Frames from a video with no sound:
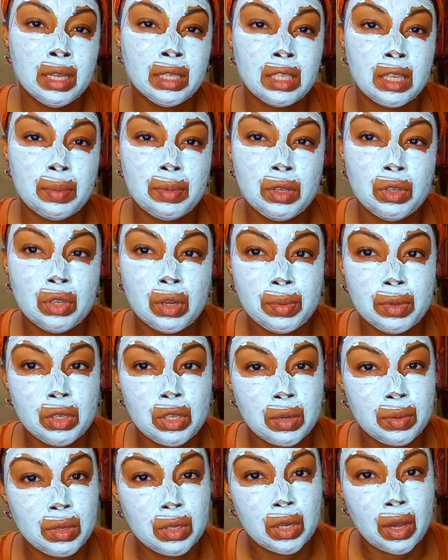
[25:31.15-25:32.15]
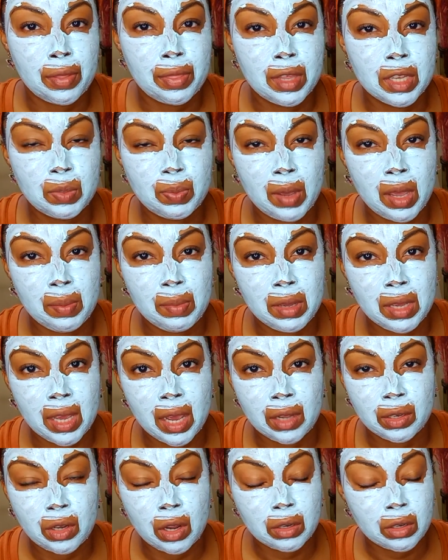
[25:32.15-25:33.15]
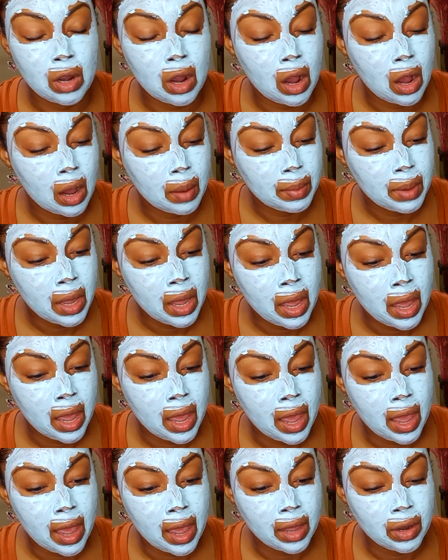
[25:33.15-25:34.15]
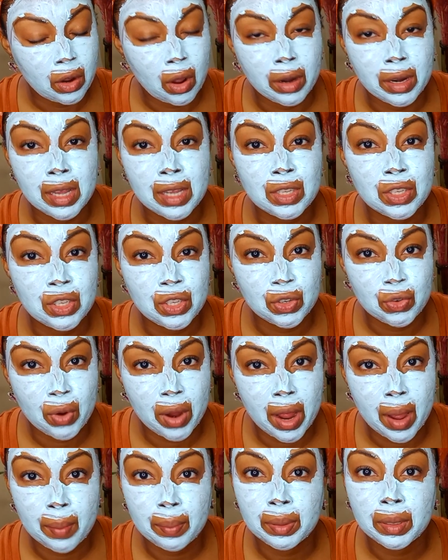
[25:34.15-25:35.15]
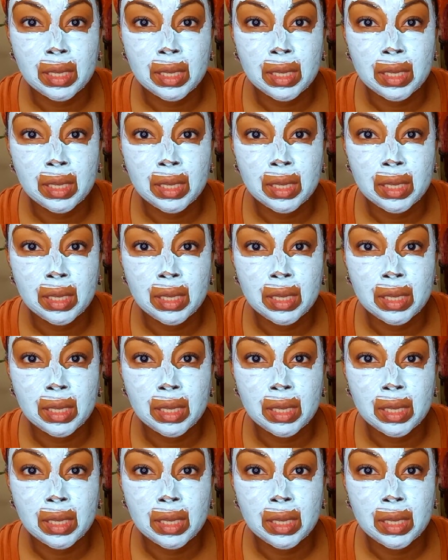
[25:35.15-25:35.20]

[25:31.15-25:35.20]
www.thisbahamiangyal.com, and on Instagram.